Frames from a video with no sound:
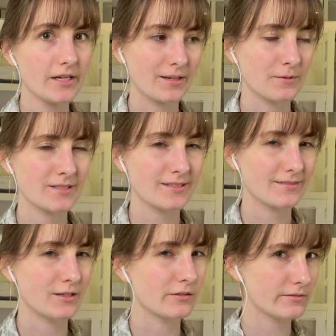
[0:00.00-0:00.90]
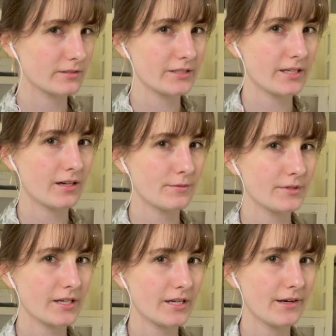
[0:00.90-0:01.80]
It wasn't overly
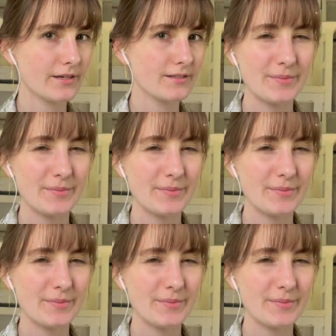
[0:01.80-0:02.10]
complicated,